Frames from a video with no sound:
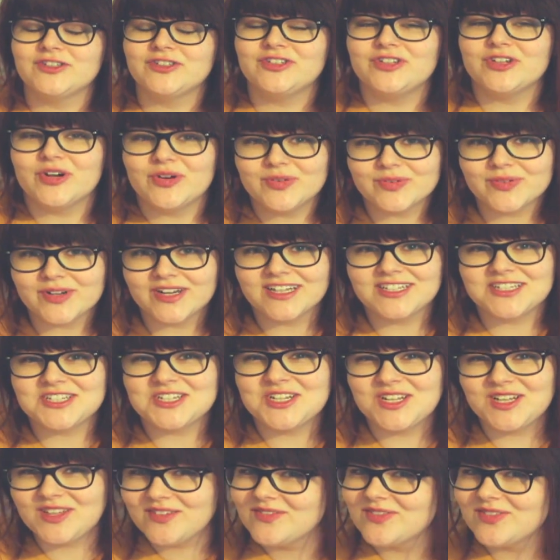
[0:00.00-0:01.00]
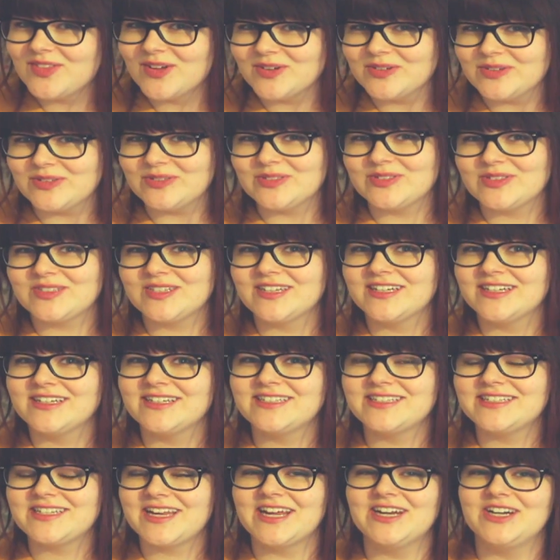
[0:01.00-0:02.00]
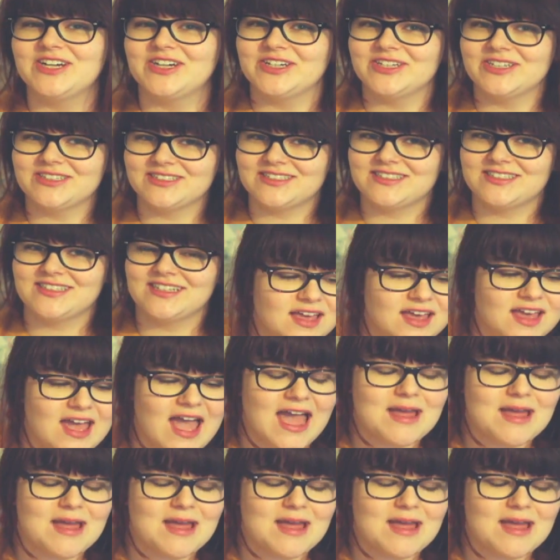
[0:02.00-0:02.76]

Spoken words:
don't achieve those standards.